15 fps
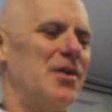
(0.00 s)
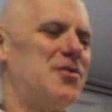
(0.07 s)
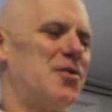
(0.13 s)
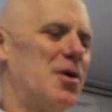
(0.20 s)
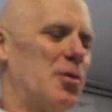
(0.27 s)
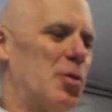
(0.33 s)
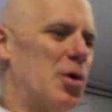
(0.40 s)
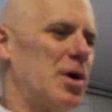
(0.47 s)
I
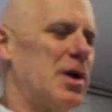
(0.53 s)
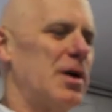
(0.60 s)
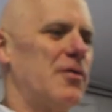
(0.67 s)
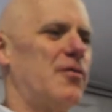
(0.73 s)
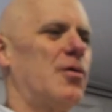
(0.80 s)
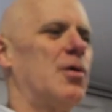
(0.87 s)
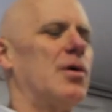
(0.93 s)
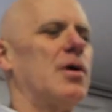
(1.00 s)
started working
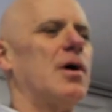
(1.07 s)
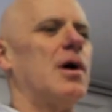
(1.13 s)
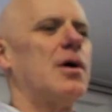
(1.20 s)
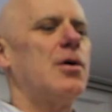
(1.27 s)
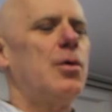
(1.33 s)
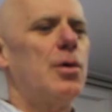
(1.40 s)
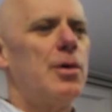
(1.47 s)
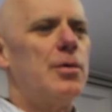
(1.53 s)
for uh,
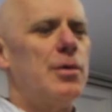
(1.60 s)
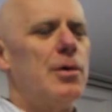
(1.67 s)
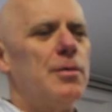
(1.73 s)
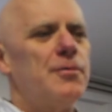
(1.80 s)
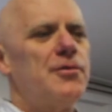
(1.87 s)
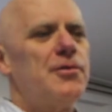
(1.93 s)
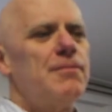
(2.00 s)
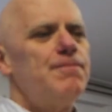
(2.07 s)

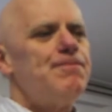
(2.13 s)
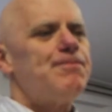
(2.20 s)
courtrooms